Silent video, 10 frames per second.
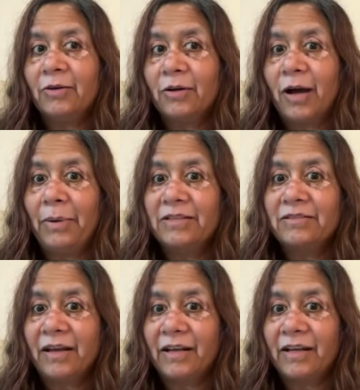
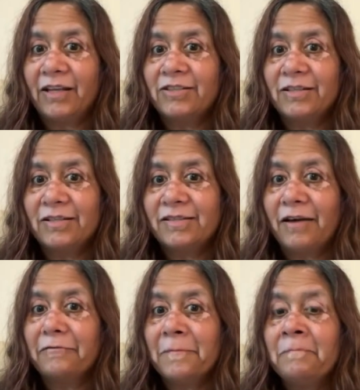complex architecture
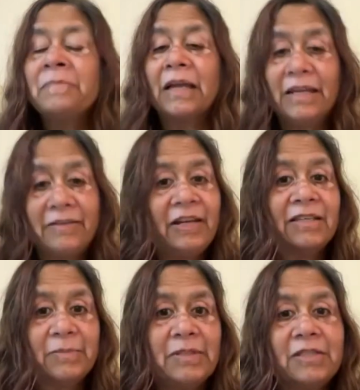stuff. And even
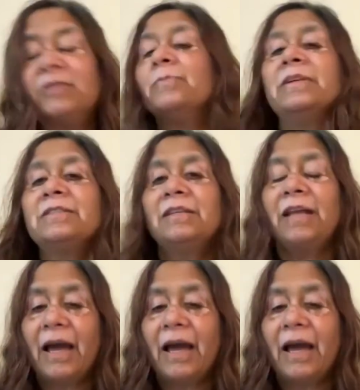as a business person,